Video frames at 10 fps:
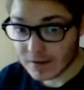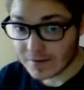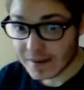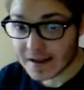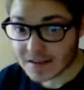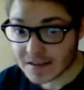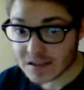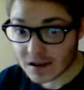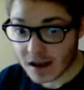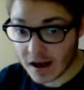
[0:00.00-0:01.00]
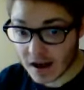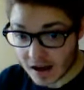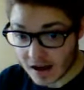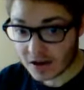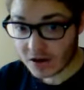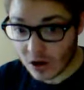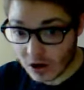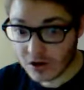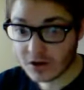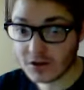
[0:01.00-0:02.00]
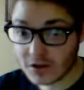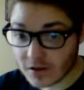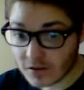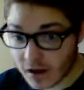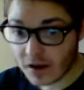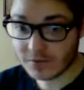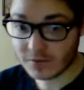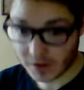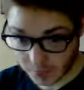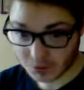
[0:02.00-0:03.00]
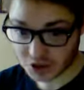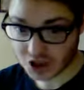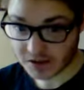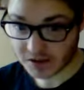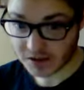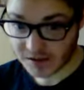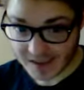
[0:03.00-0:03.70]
that's called love emotion.